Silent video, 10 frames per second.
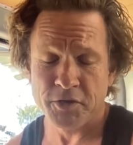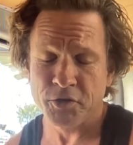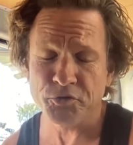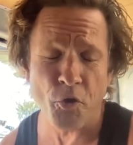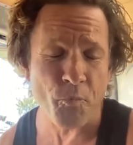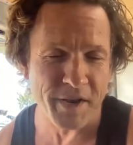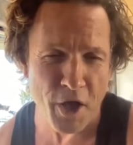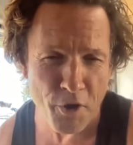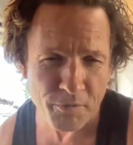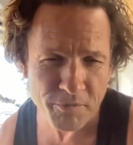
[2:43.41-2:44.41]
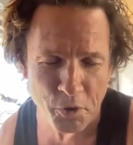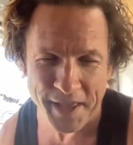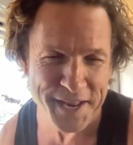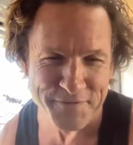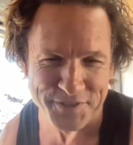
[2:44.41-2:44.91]
because all we know, all
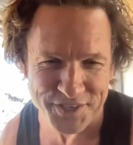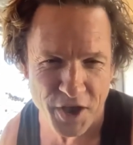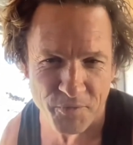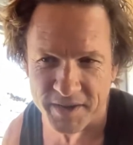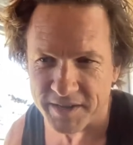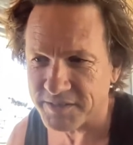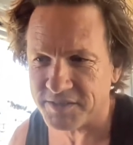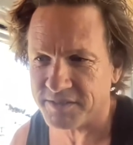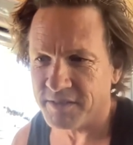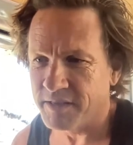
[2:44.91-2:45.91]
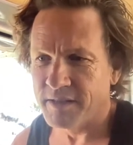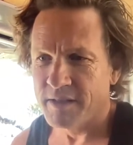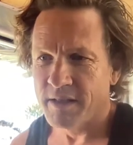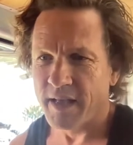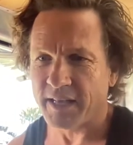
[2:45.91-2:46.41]
any of us know is
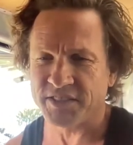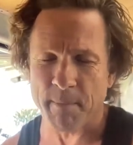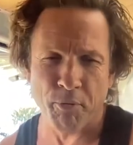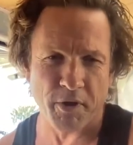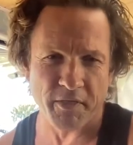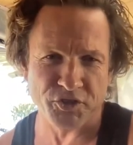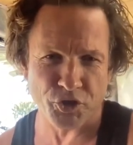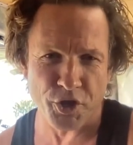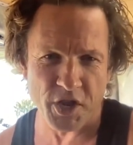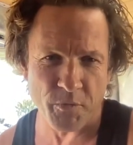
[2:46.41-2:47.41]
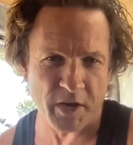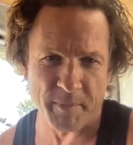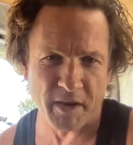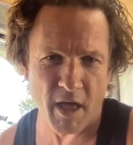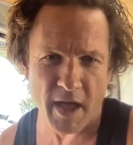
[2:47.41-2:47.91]
at some point in this journey, we're going to
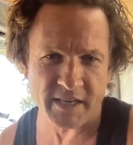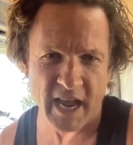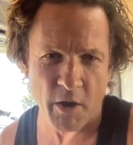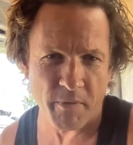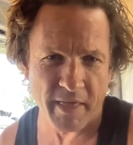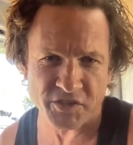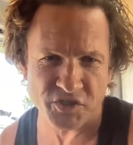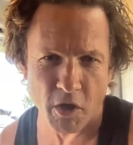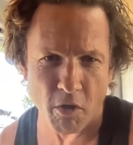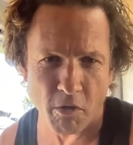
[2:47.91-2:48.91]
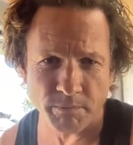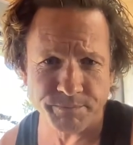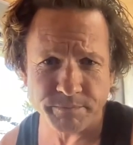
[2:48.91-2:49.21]
be lying down with our soul